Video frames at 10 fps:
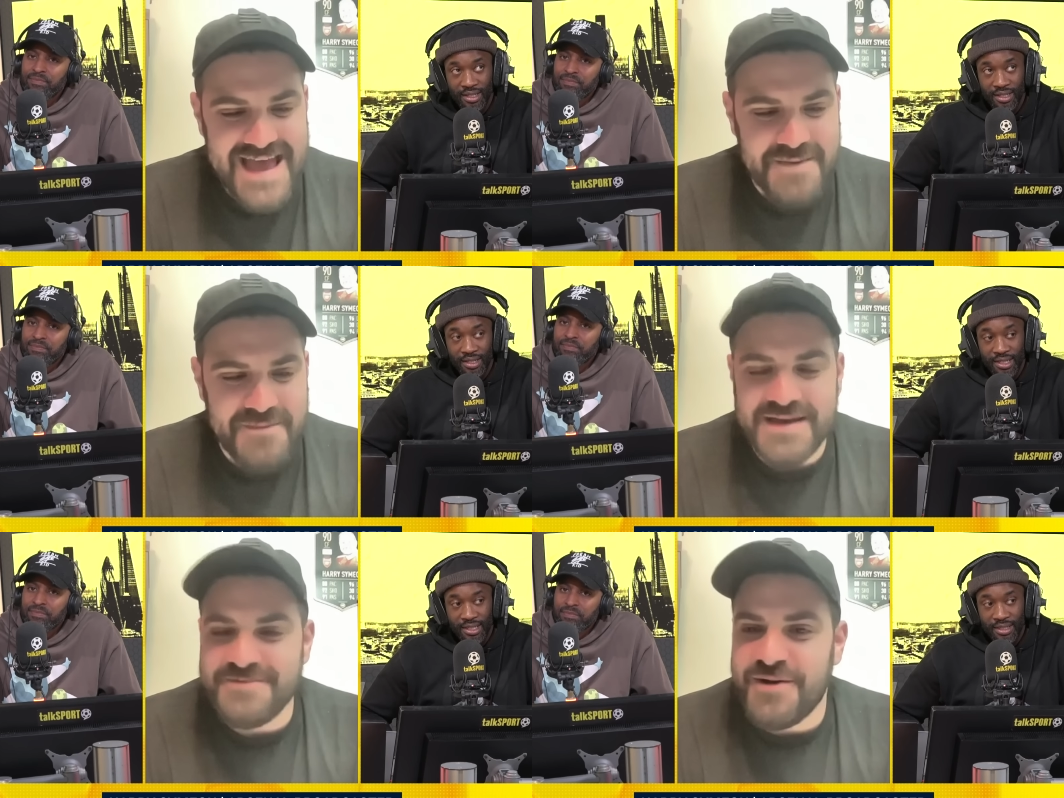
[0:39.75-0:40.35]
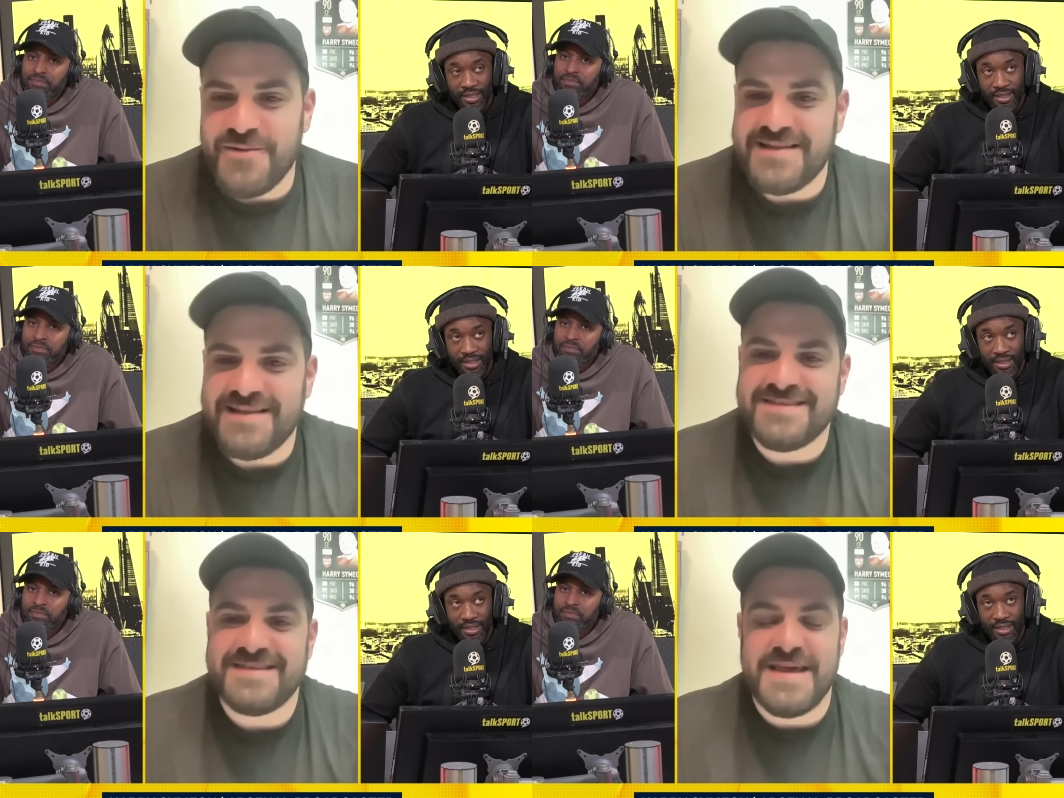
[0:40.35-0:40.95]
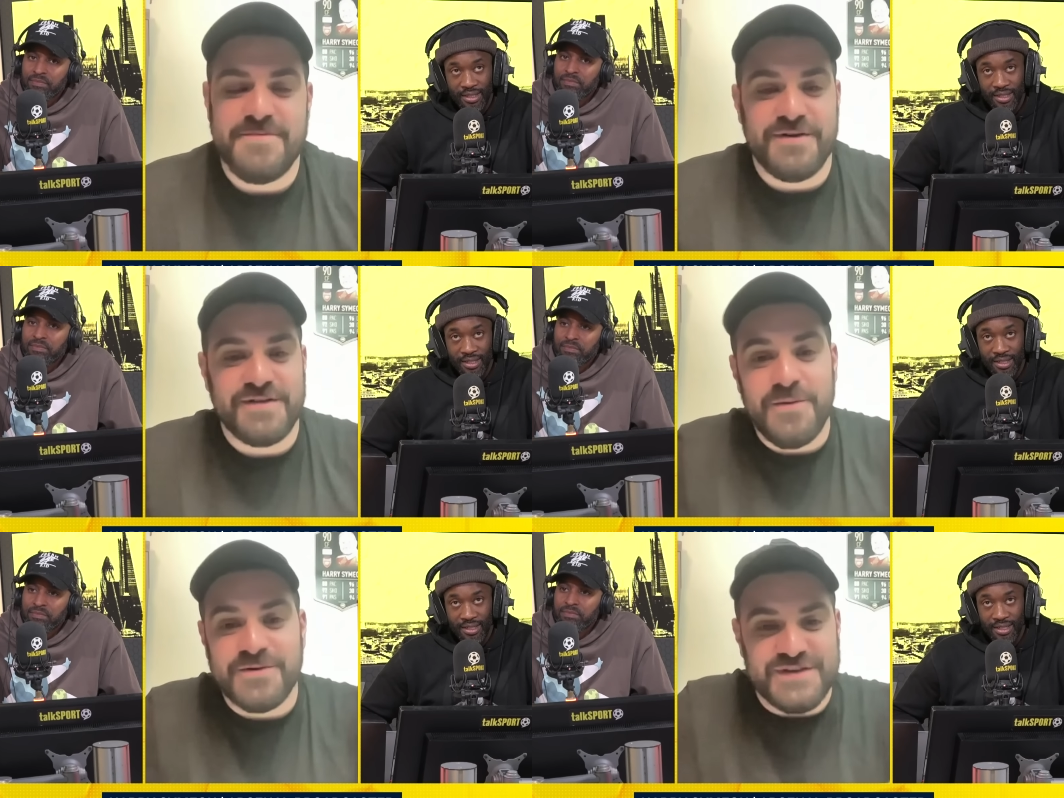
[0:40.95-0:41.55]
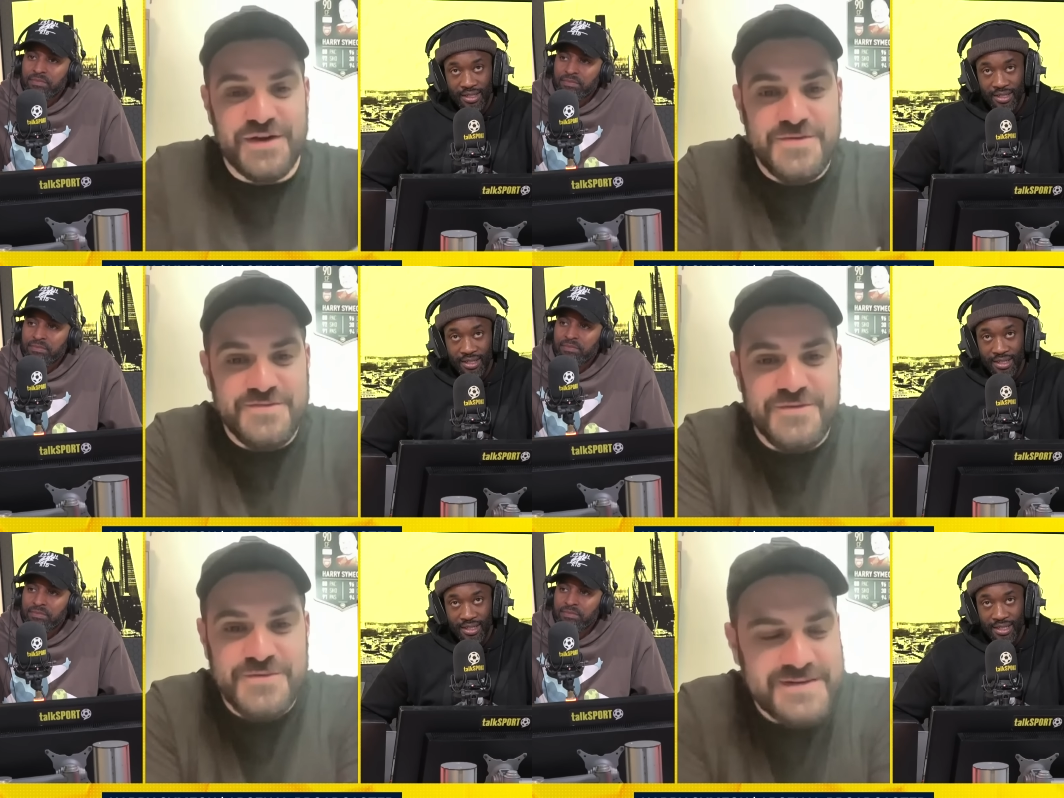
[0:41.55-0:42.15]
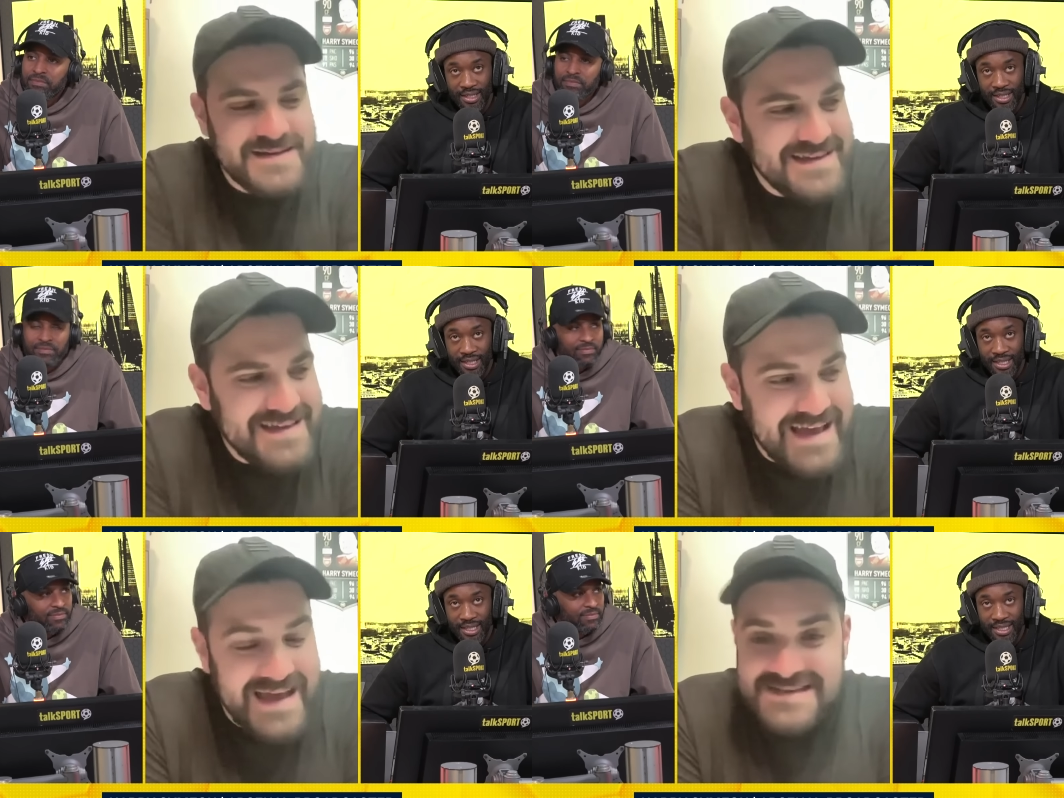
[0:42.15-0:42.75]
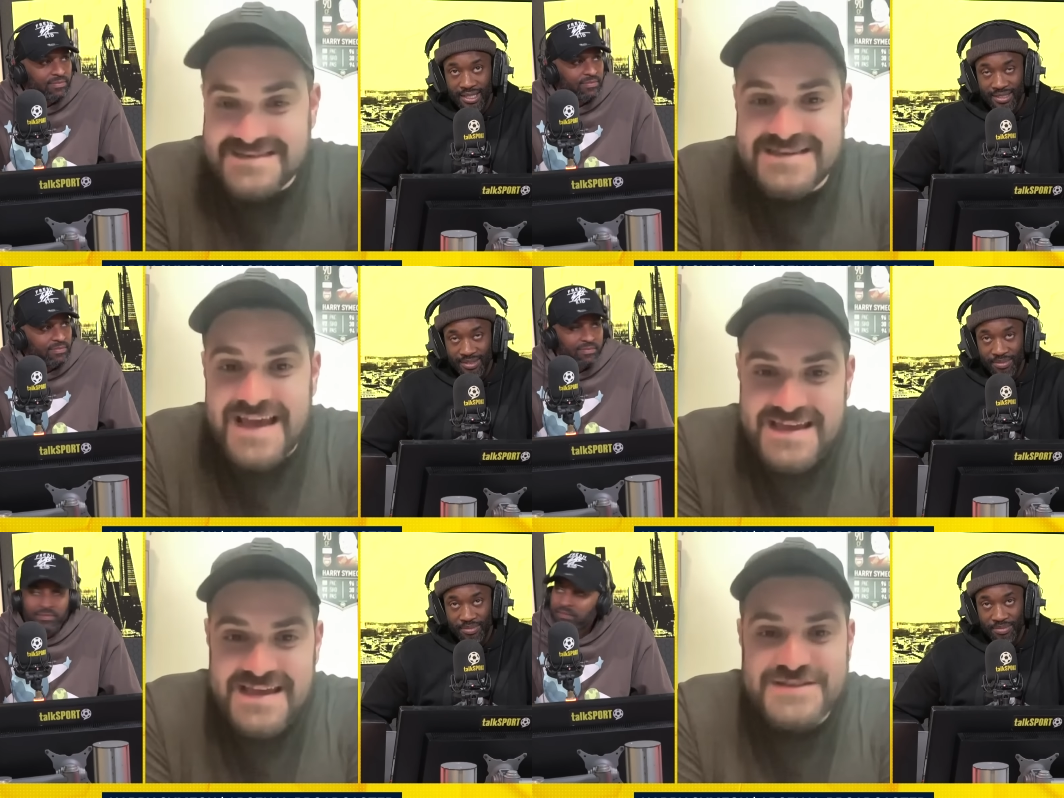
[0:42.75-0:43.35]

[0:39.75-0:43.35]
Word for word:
Speaker 1: and made my way down to the Emirates, I wasn't hopeful. And as I say,